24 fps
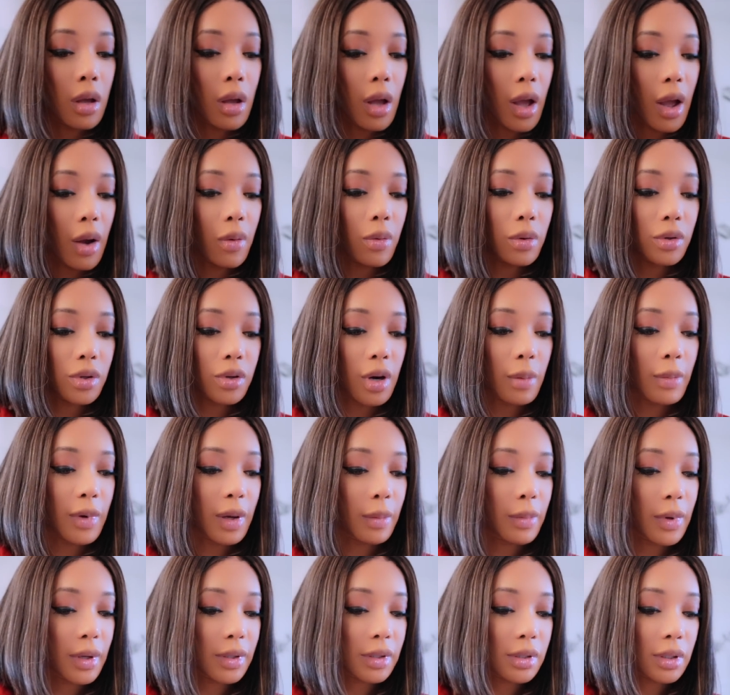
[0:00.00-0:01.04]
I will try
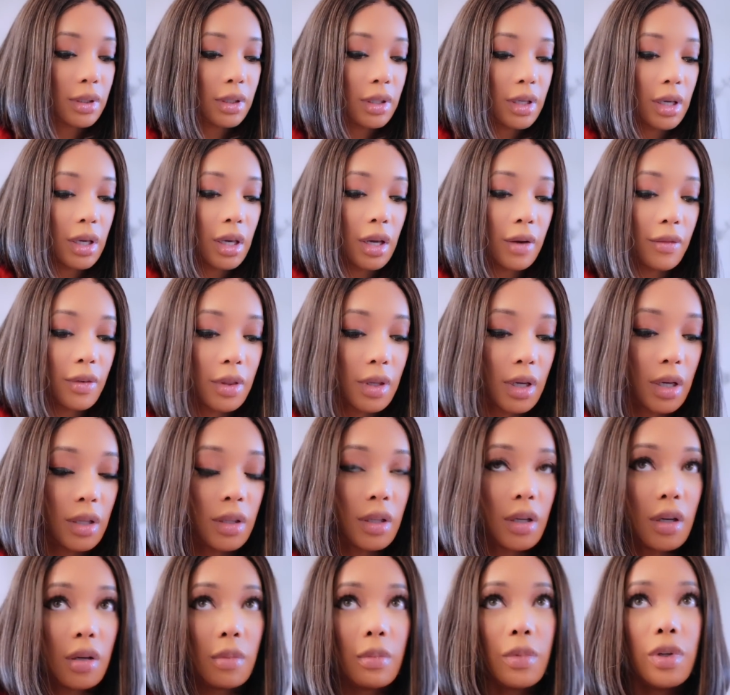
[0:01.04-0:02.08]
my best to link everything
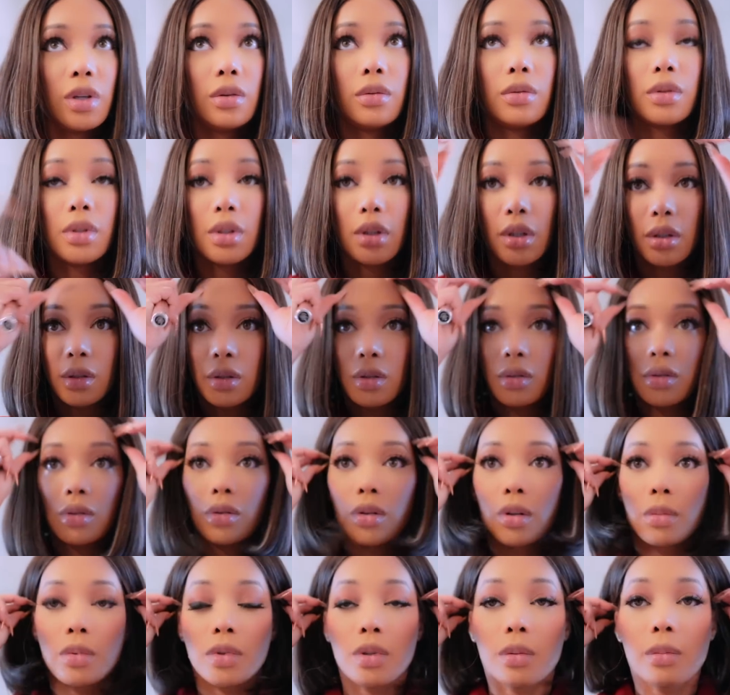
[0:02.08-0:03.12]
that I'm using in the
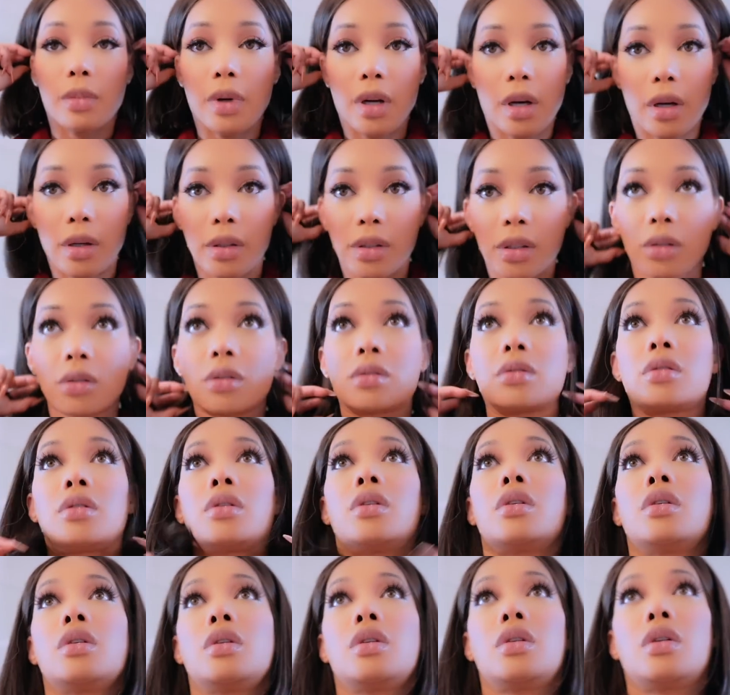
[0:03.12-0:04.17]
description box.
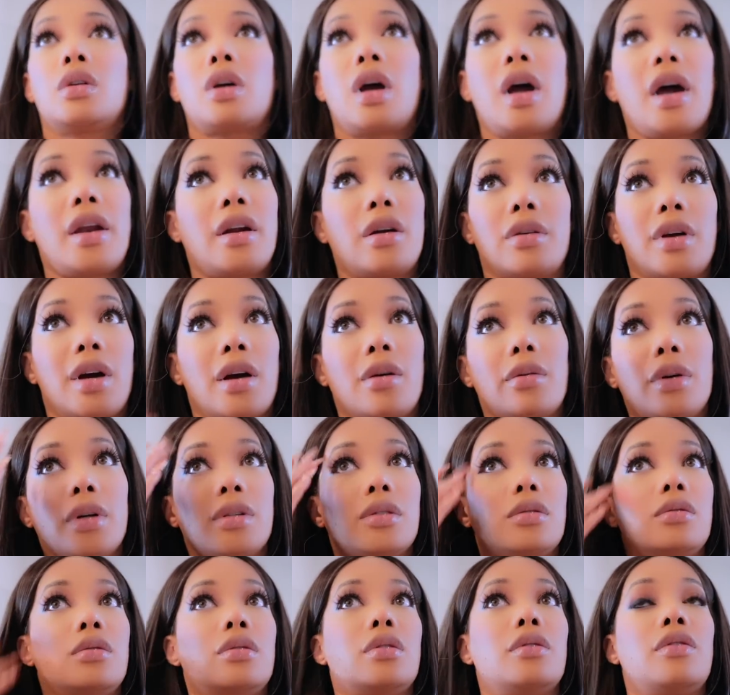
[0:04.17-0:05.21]
I don't
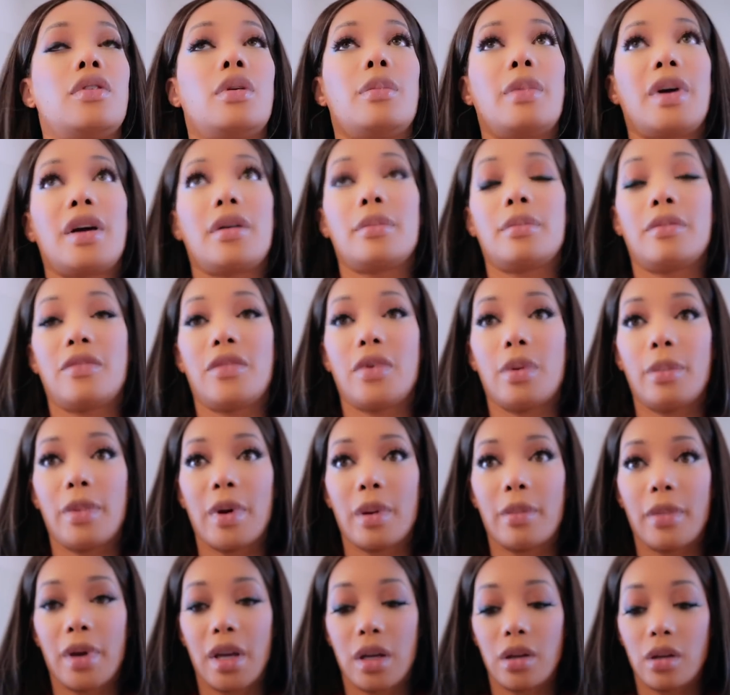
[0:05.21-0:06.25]
always do it for my for
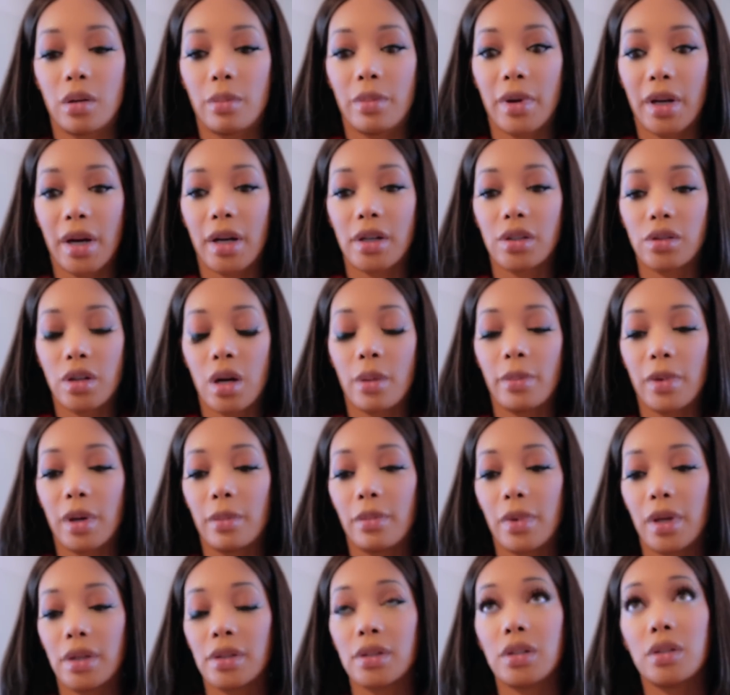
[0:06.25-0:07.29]
my makeup, but I'll try my
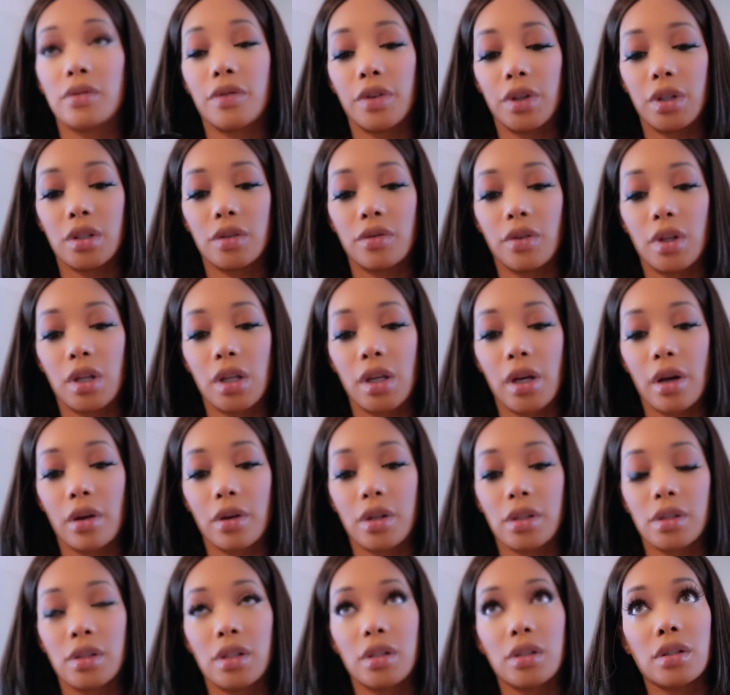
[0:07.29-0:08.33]
best for this video
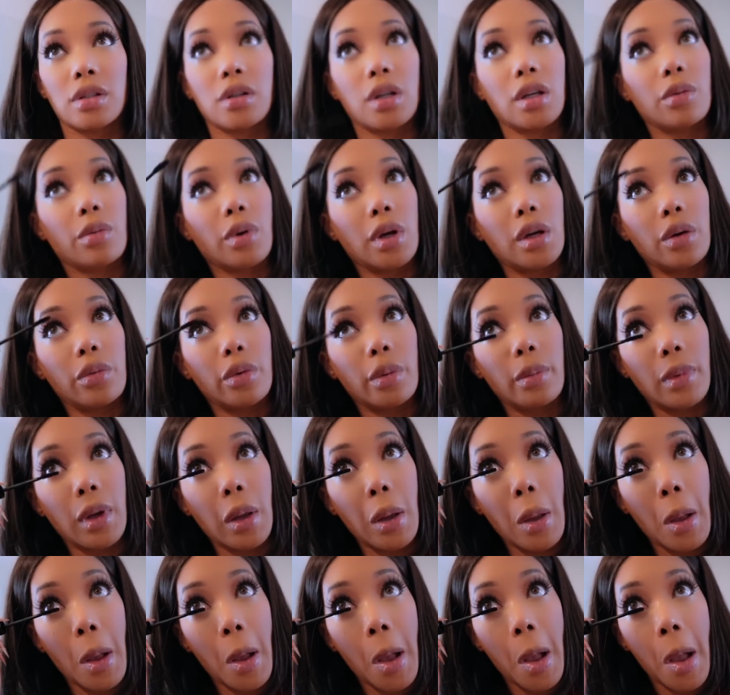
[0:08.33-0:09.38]
because this will get ready with me.